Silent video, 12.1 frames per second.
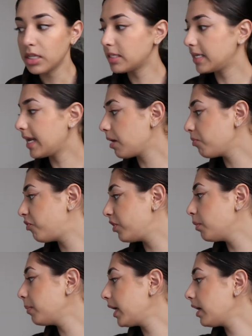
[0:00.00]
Today I'm
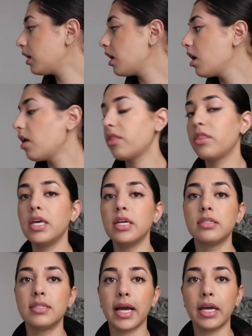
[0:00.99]
filming
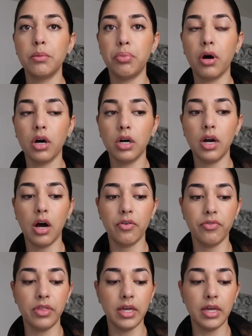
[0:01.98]
the second part of